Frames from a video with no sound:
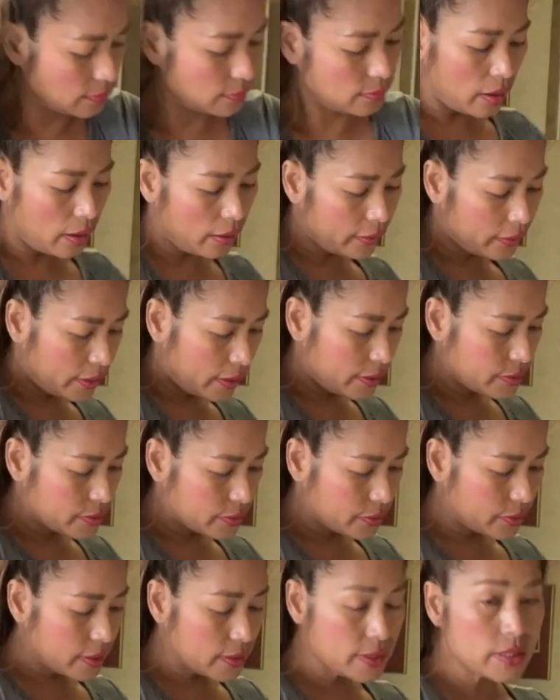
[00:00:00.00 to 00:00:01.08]
Alright guys, so
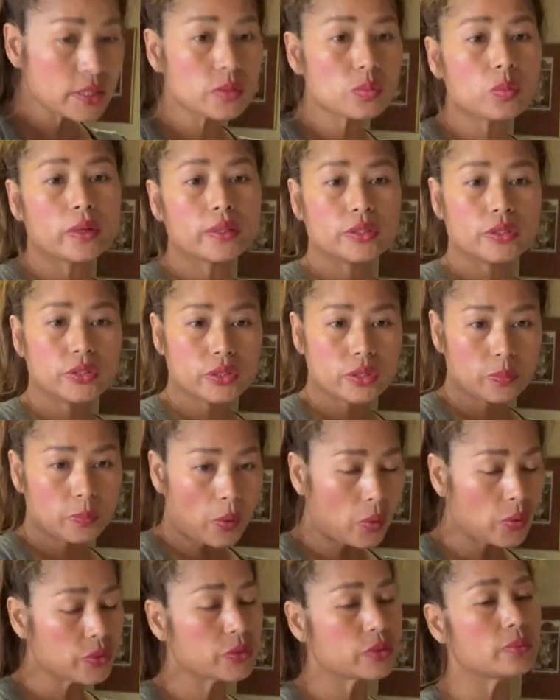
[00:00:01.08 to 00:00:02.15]
this is what you're
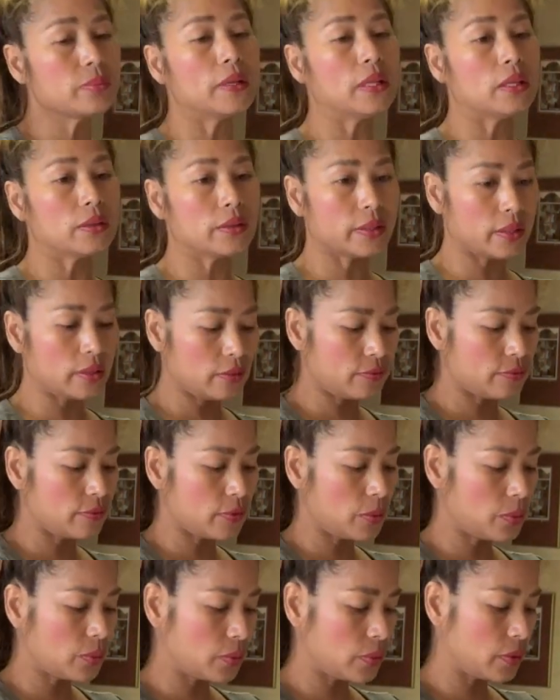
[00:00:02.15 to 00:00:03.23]
supposed to be looking
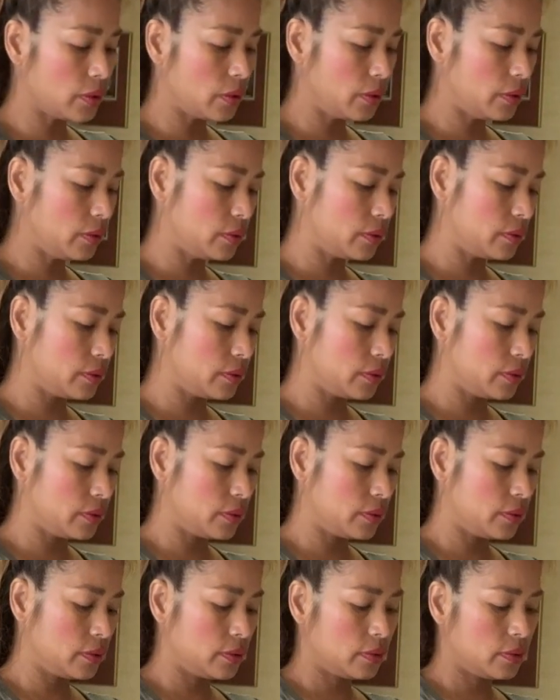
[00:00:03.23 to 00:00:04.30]
for
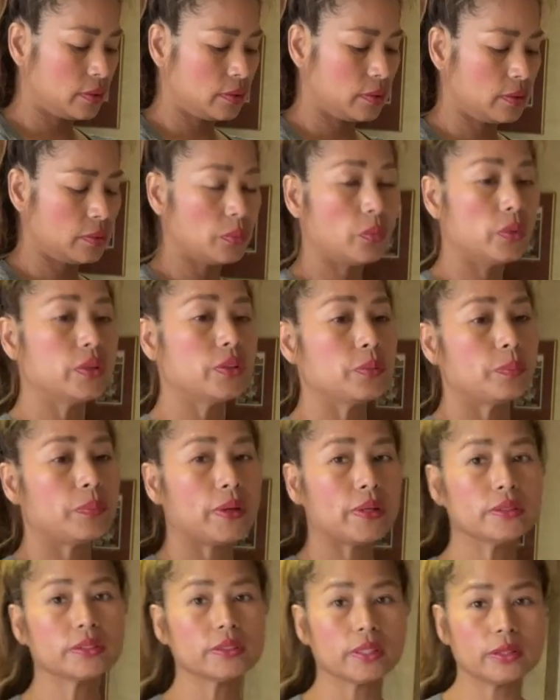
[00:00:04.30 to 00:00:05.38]
when you
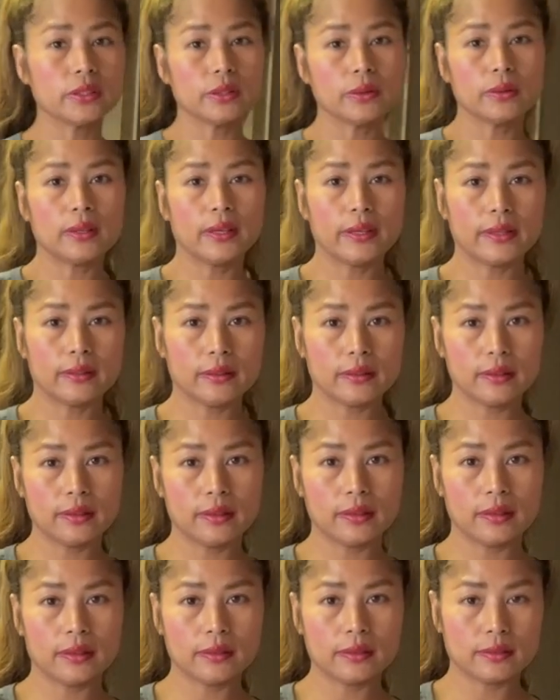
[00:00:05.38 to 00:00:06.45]
pinch the dough like
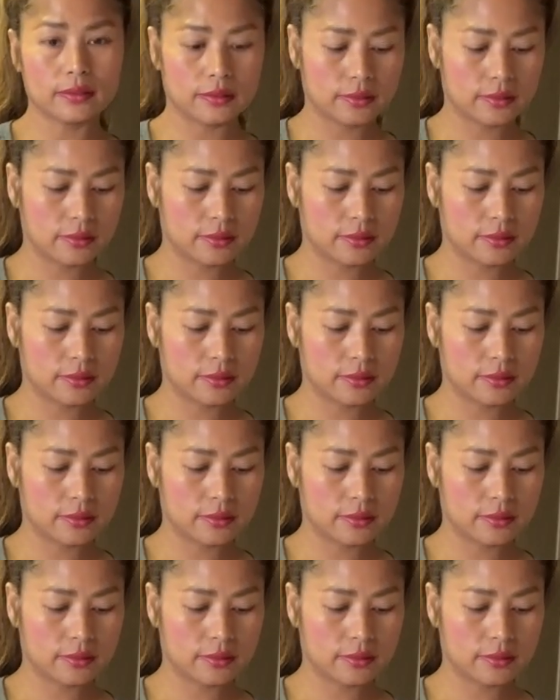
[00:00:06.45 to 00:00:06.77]
this.